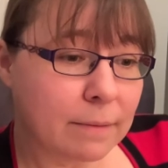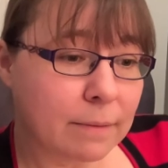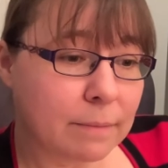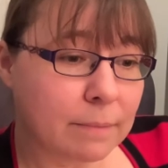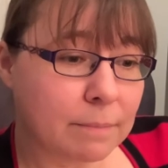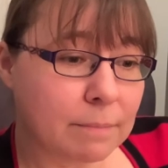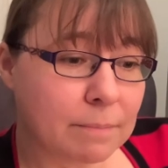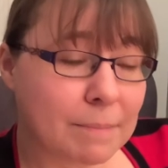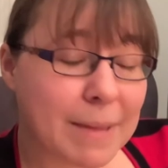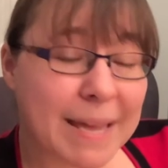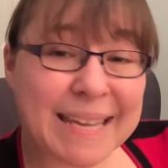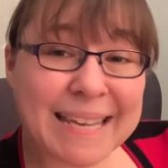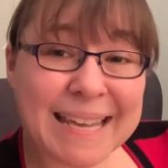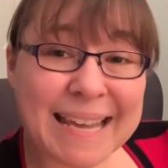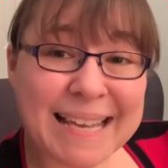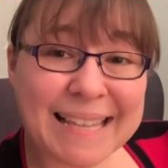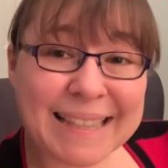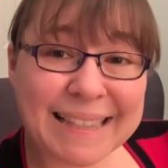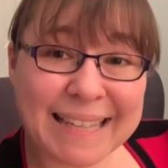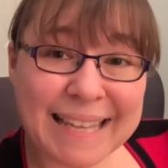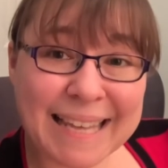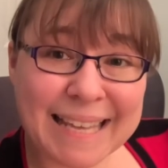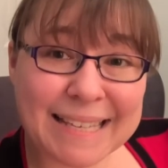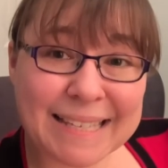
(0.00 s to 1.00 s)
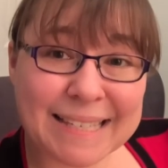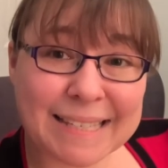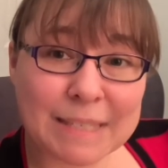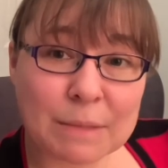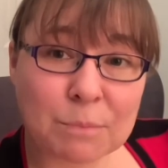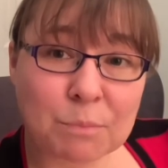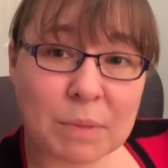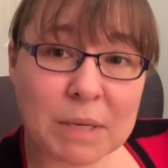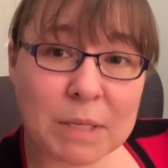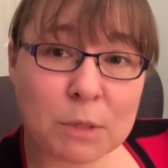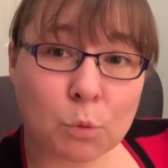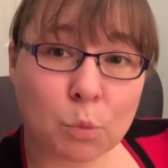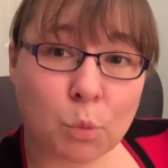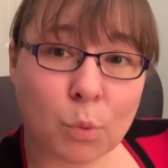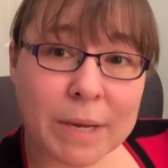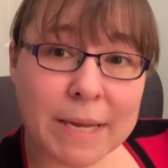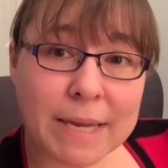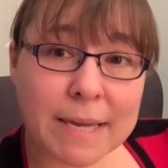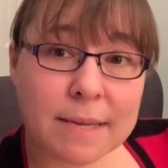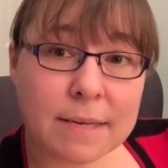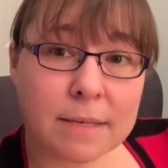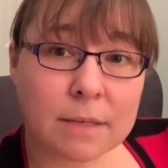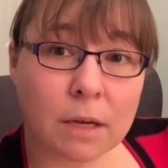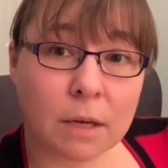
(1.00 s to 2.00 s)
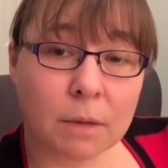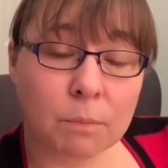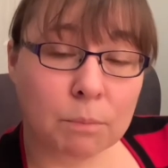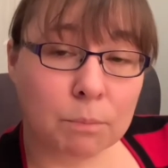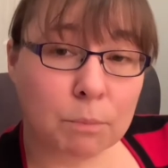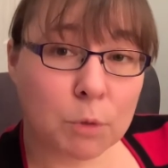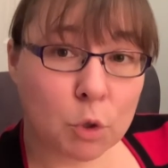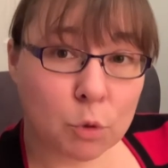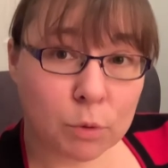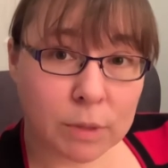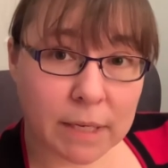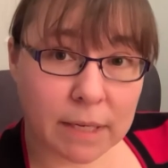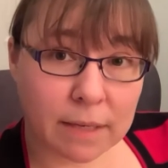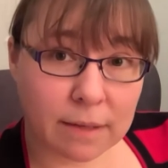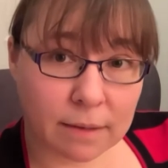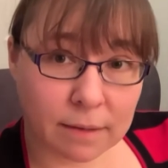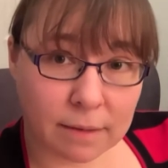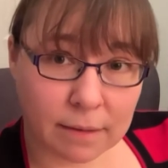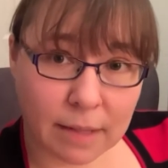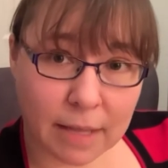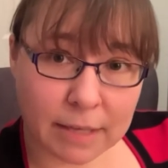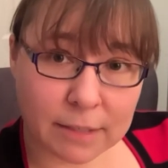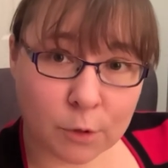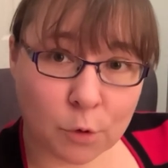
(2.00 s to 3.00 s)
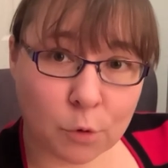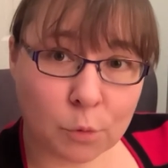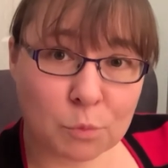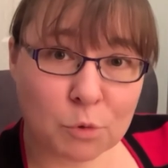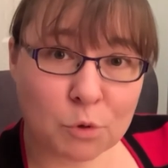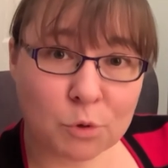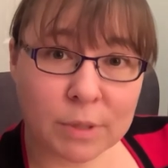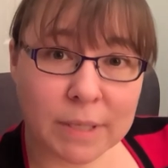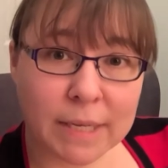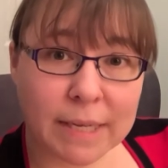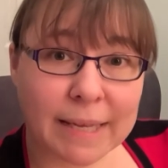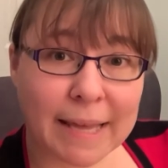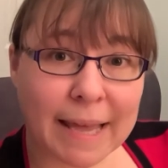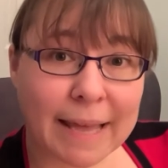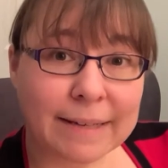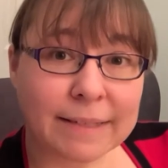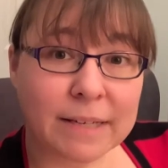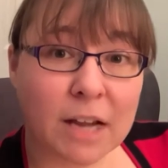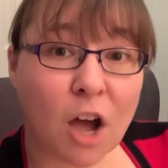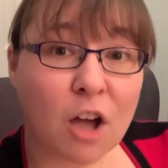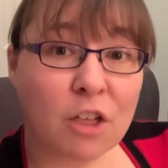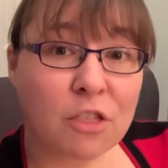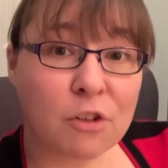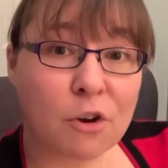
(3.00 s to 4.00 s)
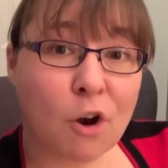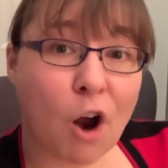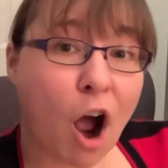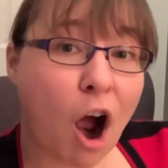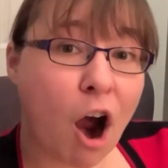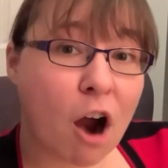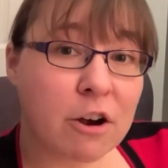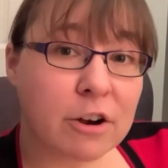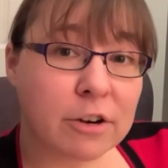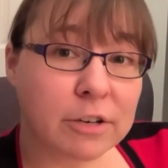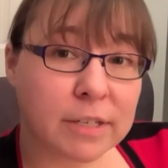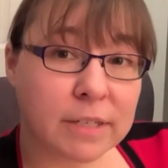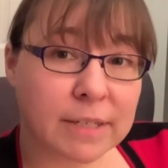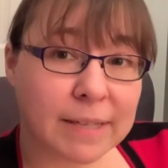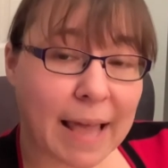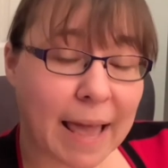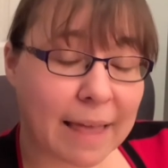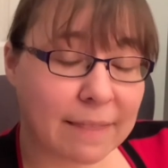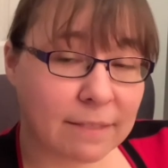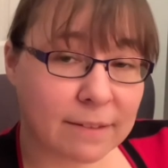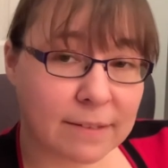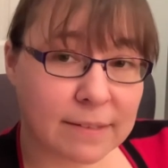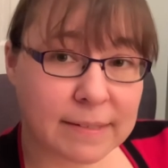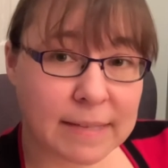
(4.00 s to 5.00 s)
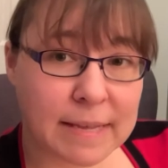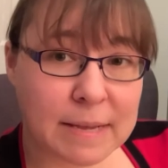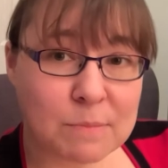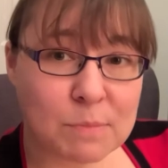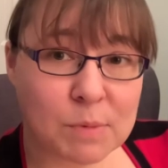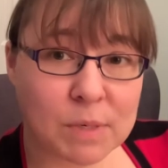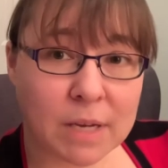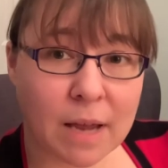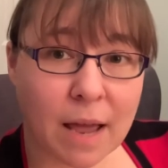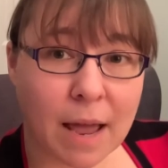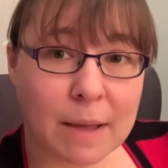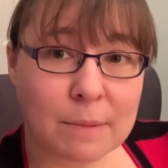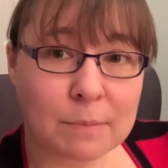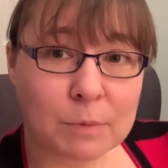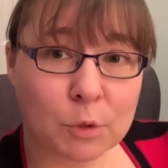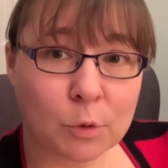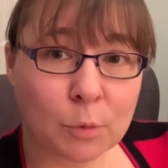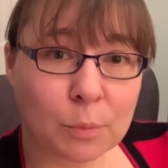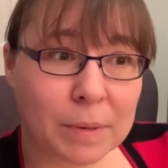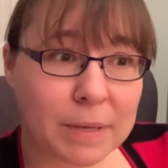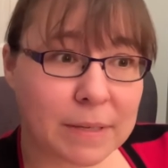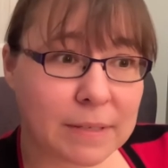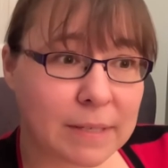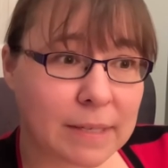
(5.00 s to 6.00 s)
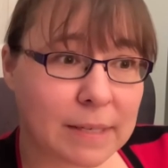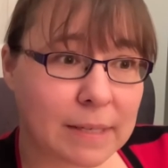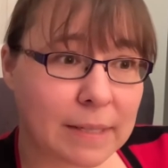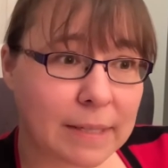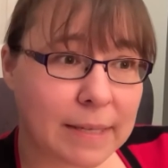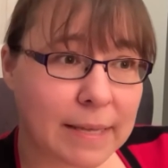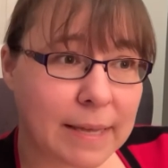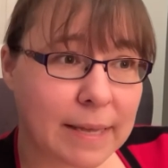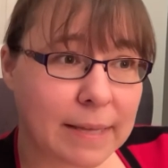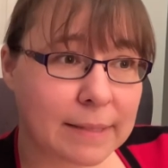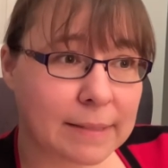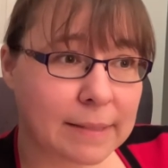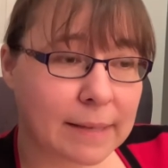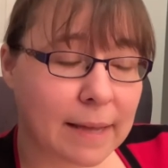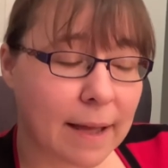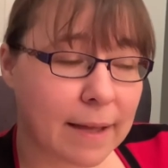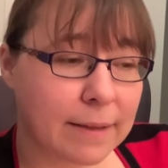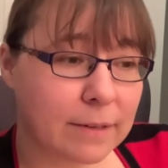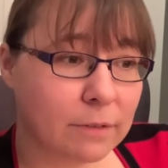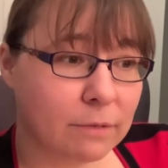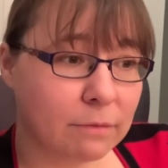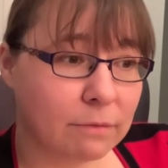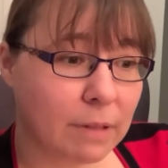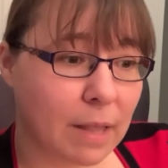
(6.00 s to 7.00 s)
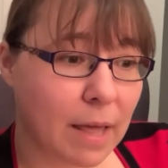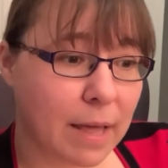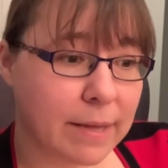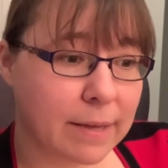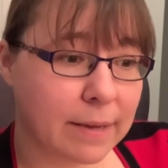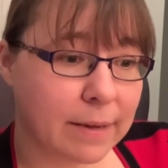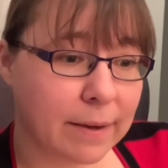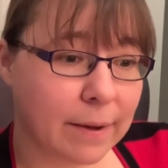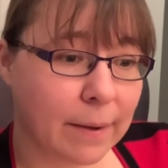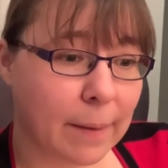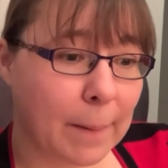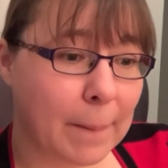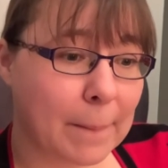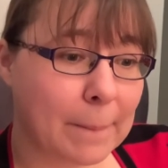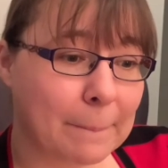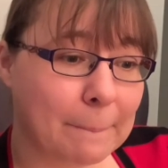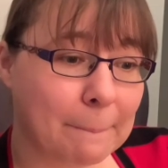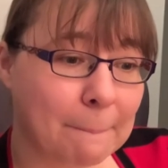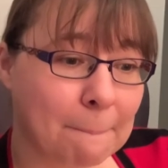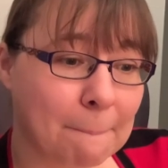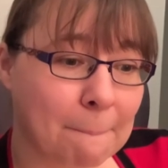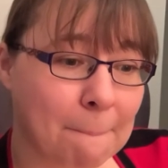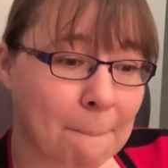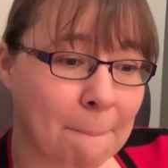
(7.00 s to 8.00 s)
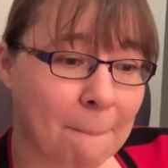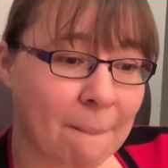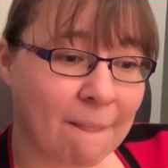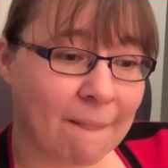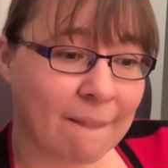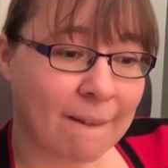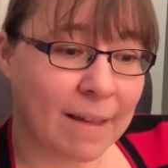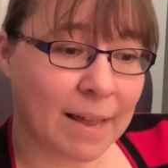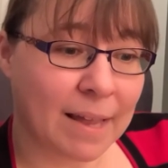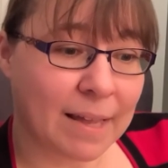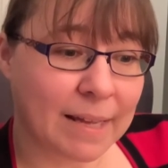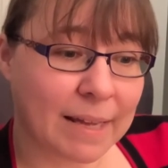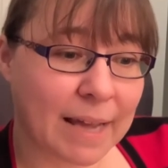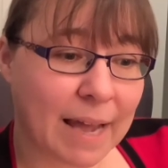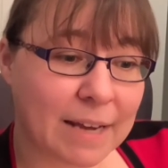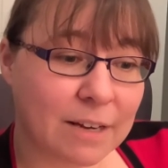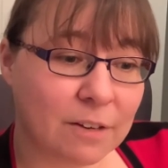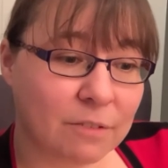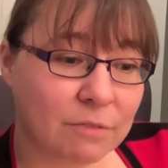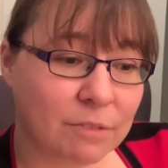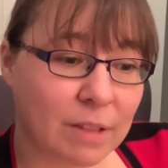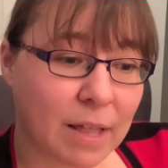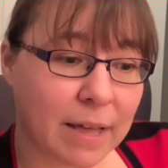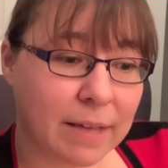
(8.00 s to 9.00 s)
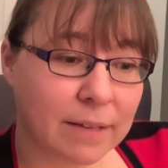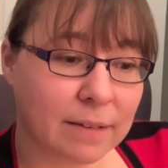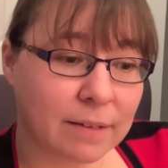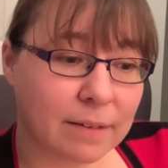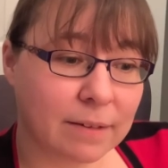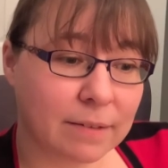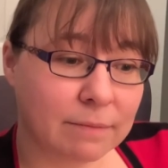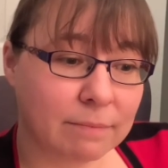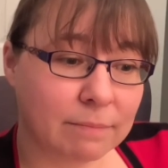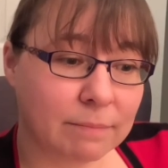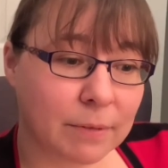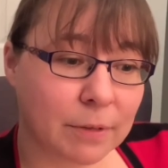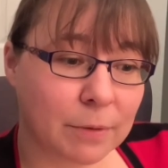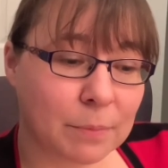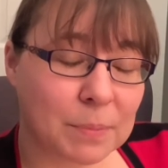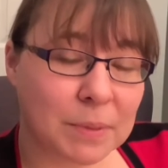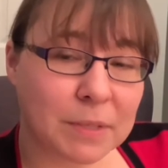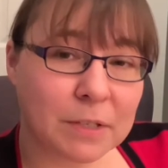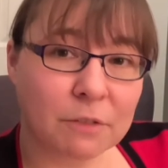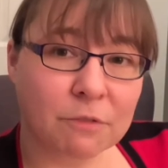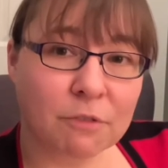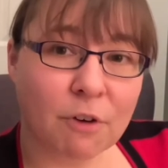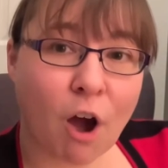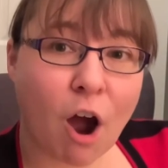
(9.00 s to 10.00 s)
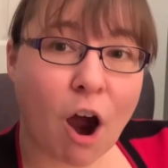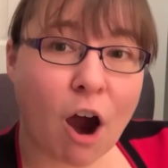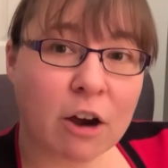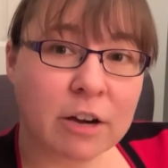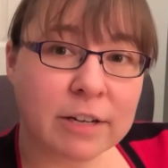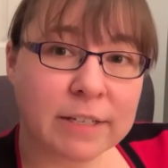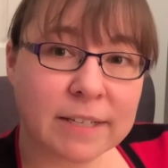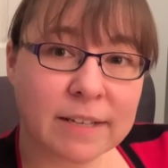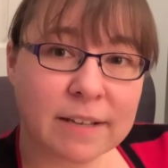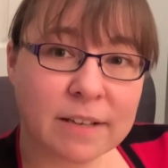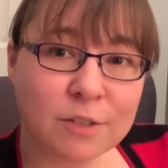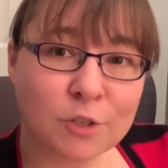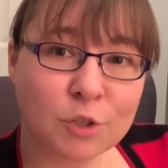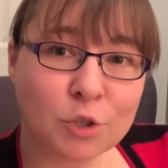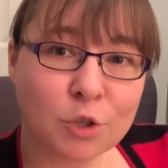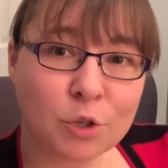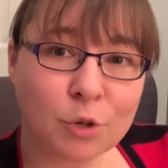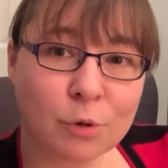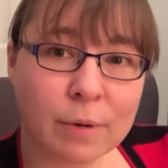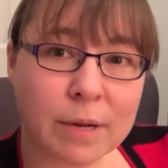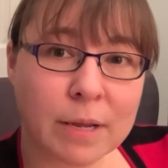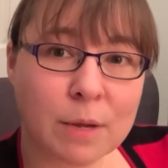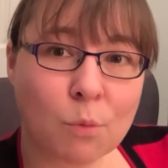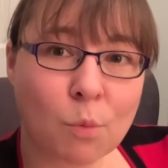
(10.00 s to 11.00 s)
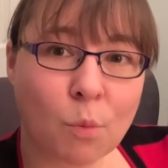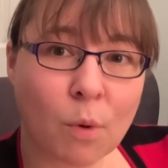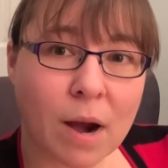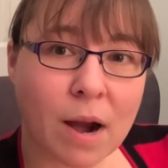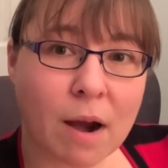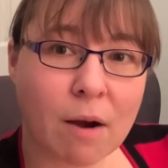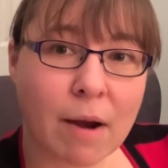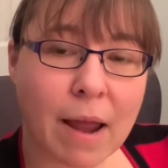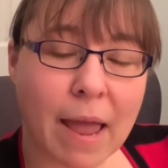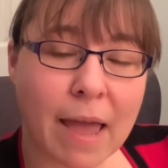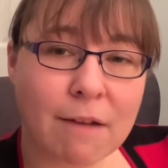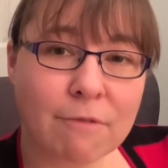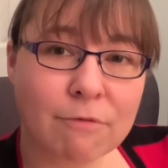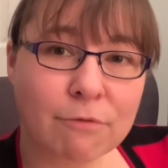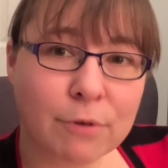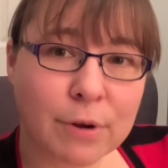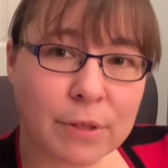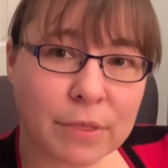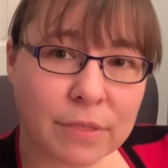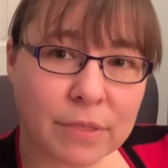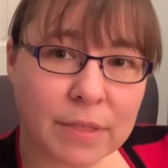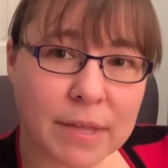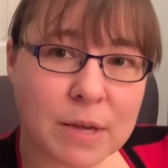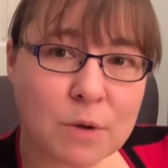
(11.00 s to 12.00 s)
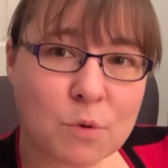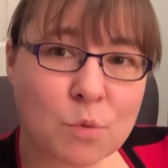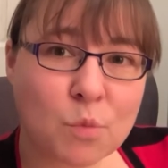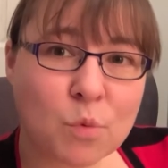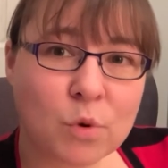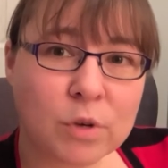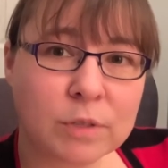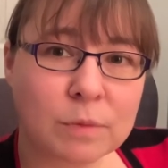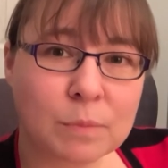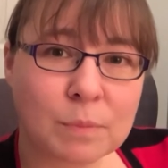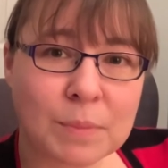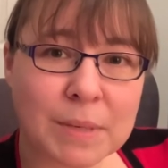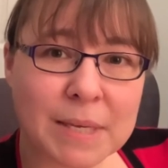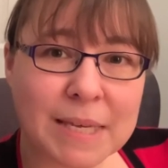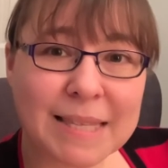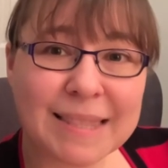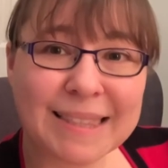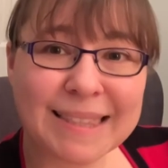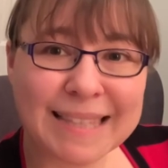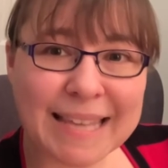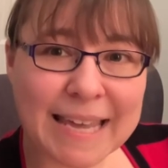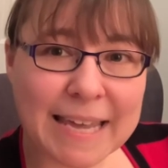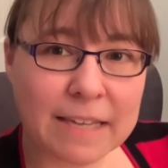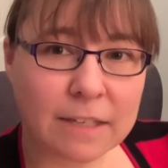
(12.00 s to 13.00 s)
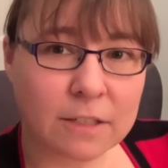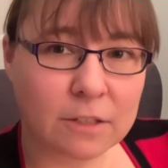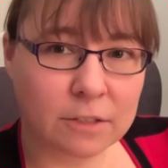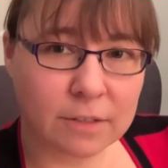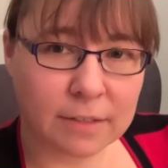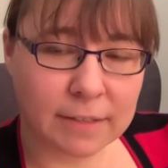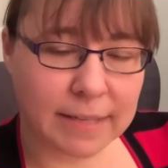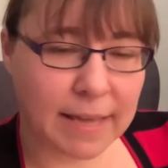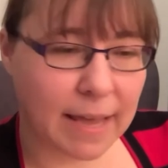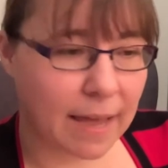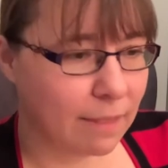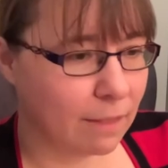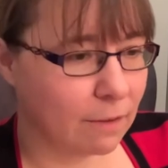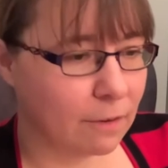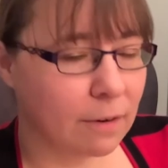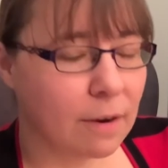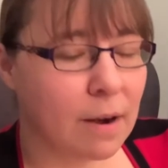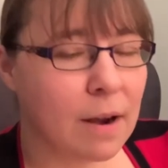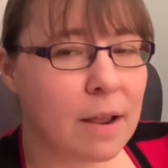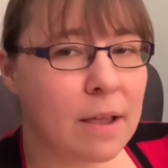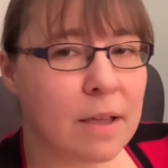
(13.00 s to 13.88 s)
making links between music, classical music, and other arts at the same time. So basically, it's kind of like um, kind of like a, a, bit of art history where everything would be linked together.